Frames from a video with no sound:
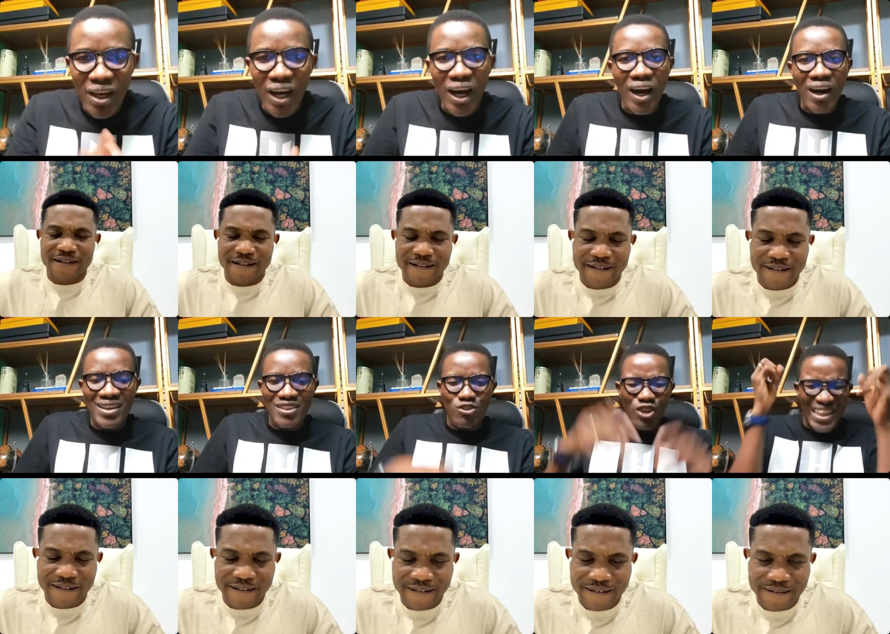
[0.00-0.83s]
Speaker 1: uh,
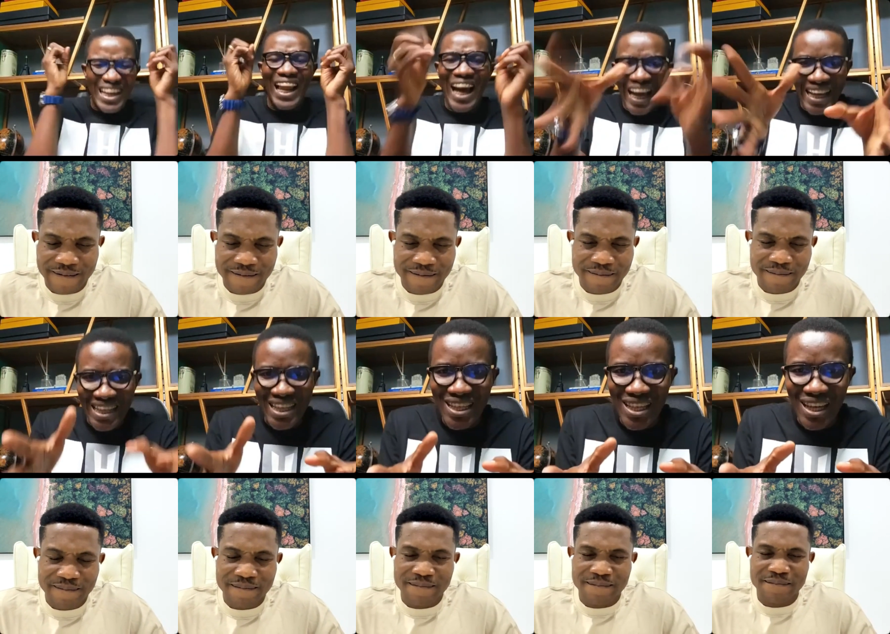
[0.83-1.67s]
is on the
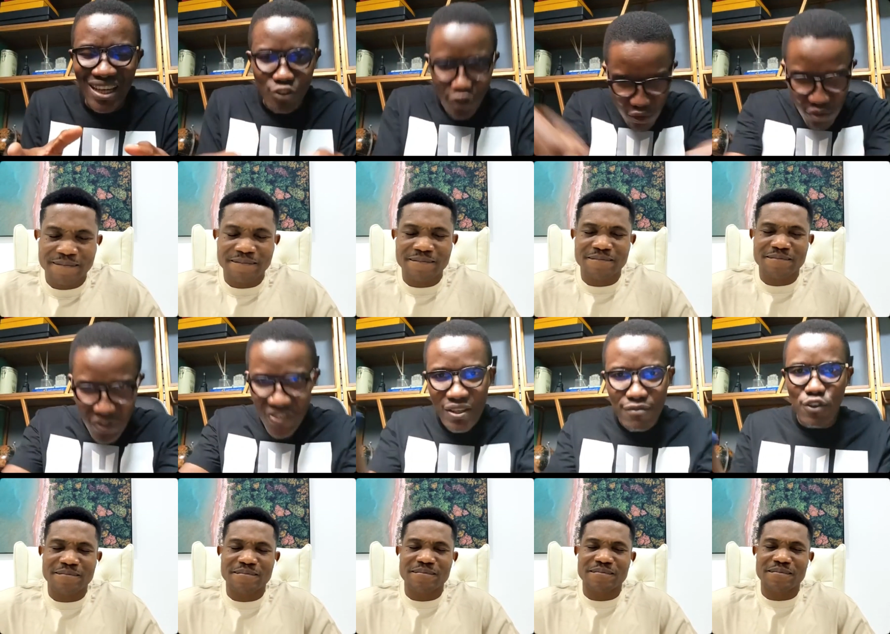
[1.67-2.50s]
line uh, just to
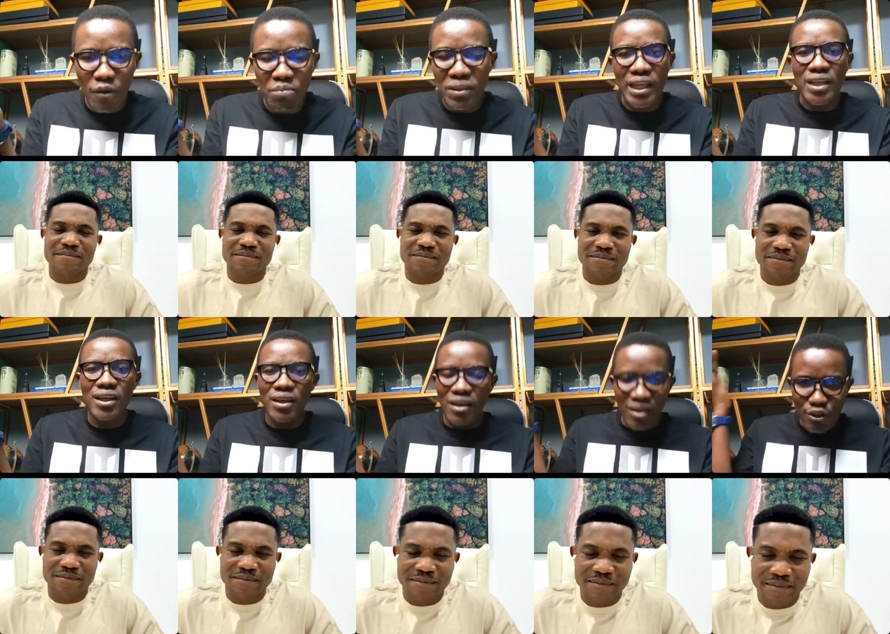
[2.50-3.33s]
receive something,
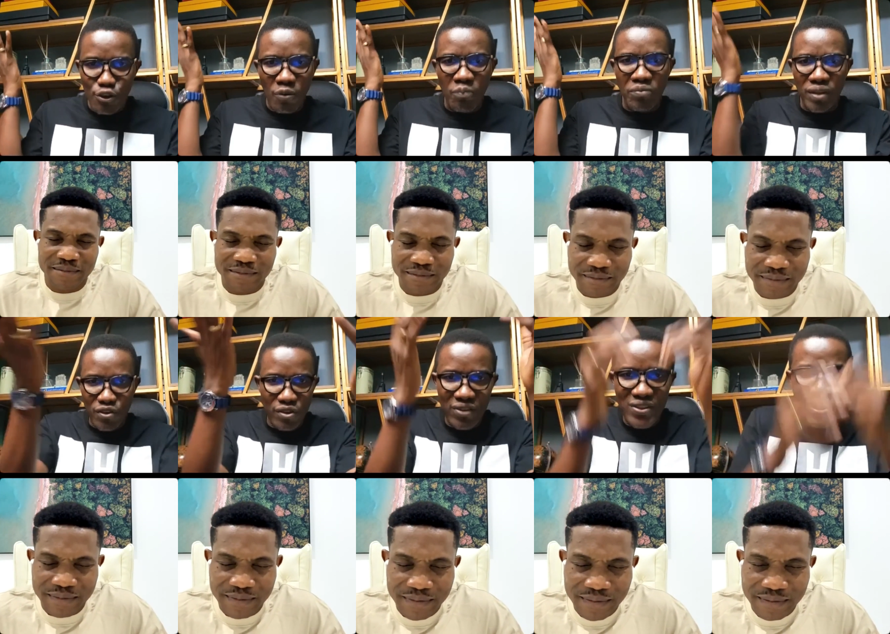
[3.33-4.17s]
you know.
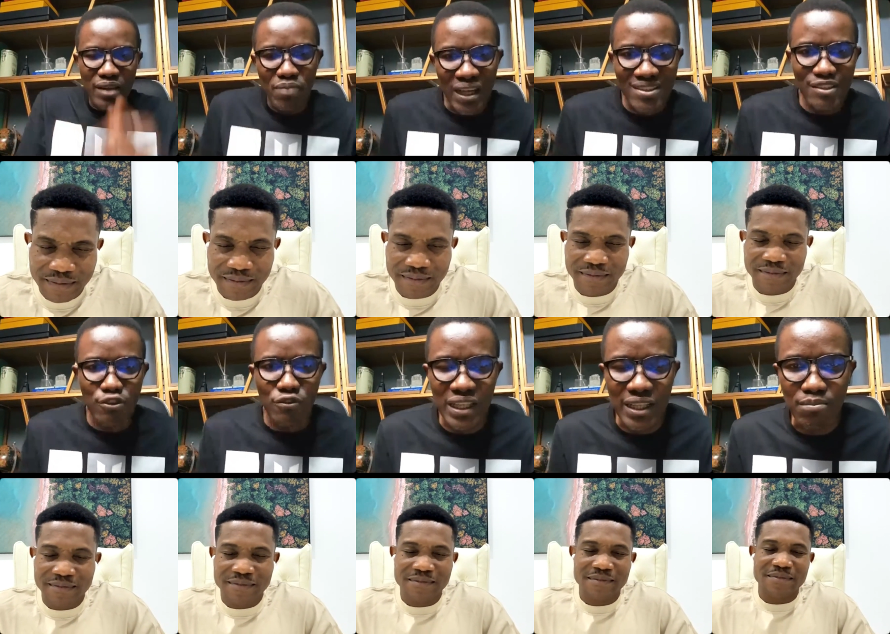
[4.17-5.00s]
So, just say a
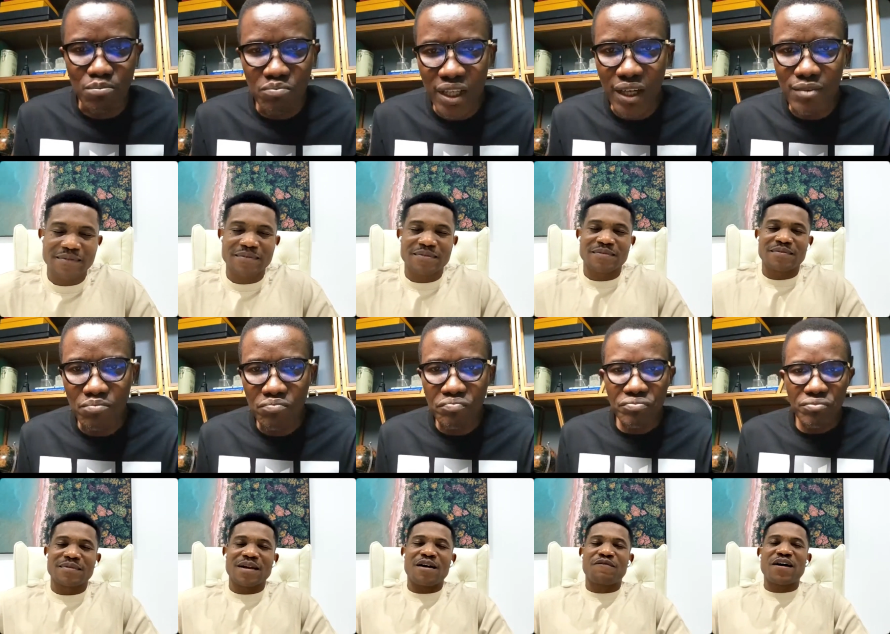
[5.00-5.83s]
blessing over them. Yeah.
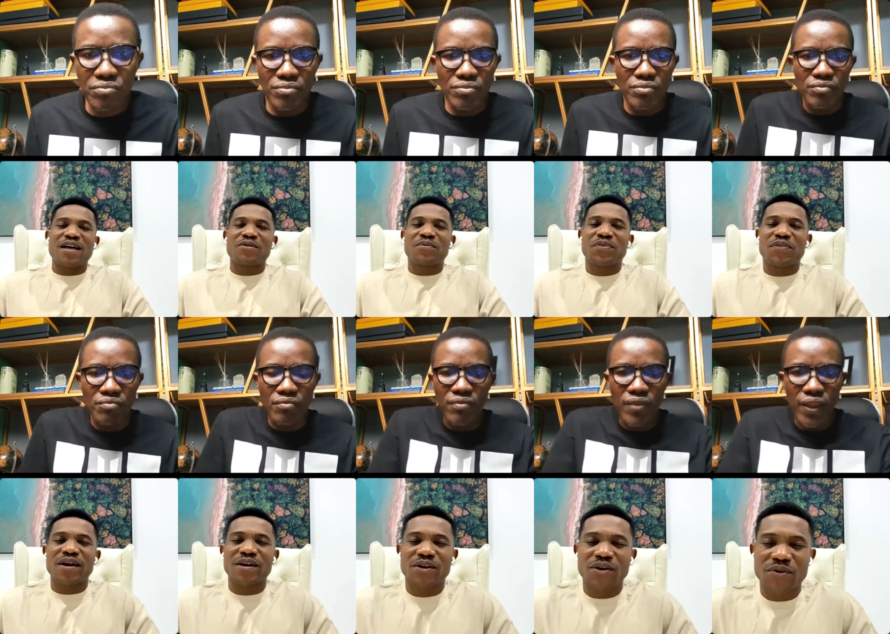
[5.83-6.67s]
Speaker 2: Our Father, we
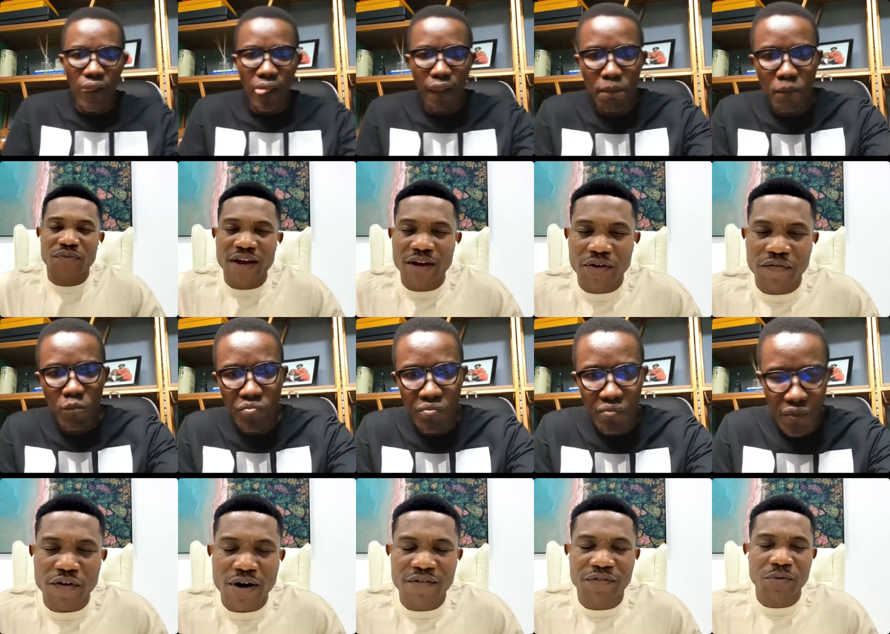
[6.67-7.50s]
thank you. Thank you
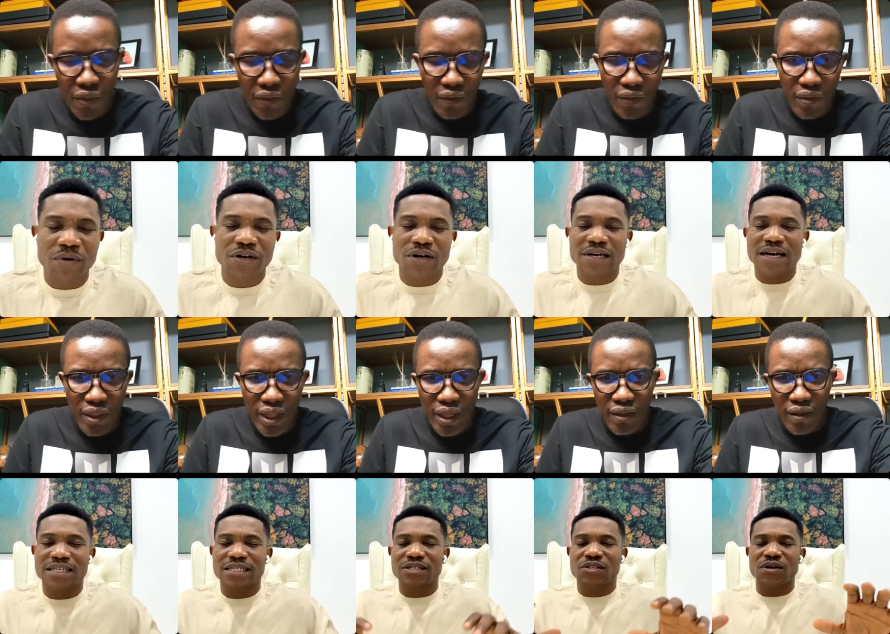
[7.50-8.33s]
for everyone
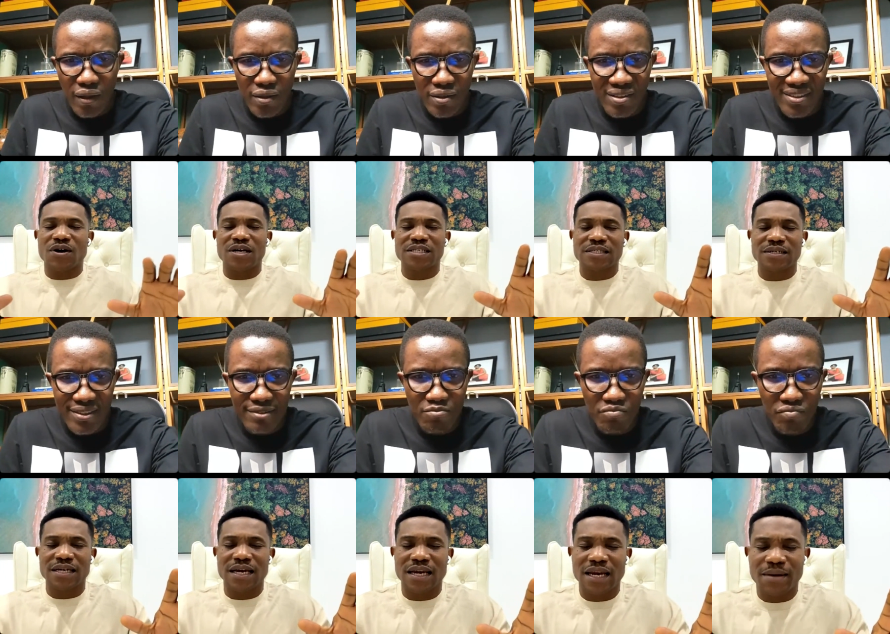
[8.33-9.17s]
connected to us
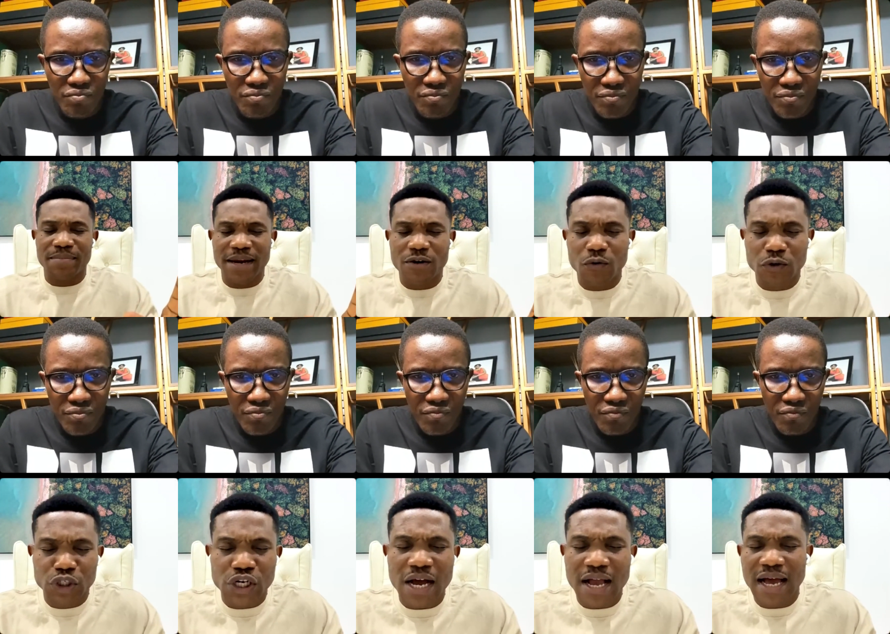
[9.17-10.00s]
today. Lebedo
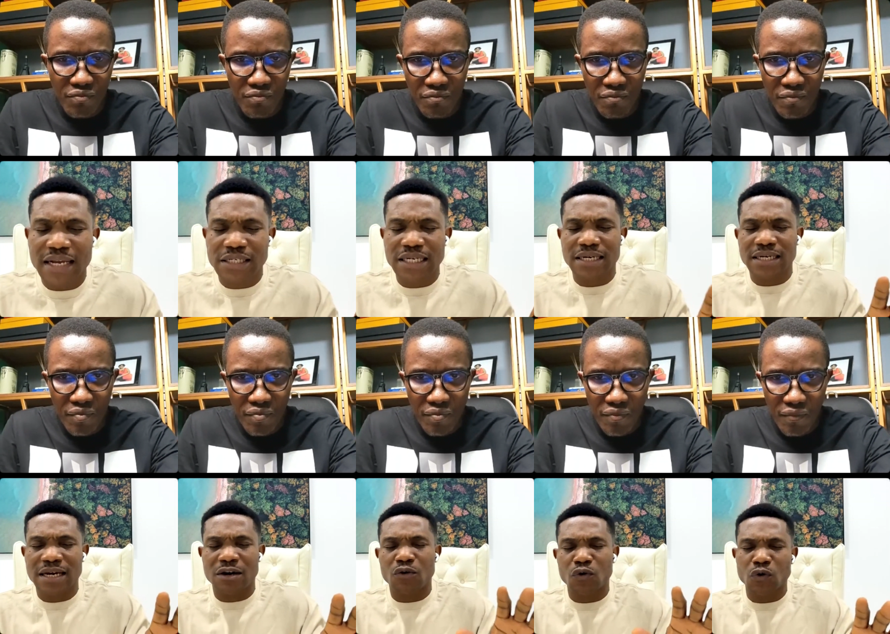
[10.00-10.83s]
shakatin
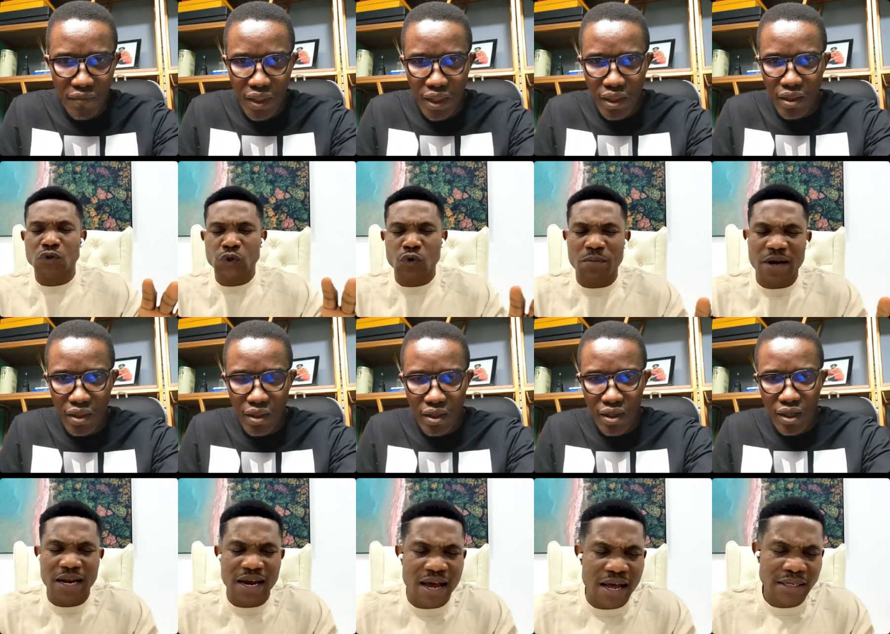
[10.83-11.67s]
de loro subada.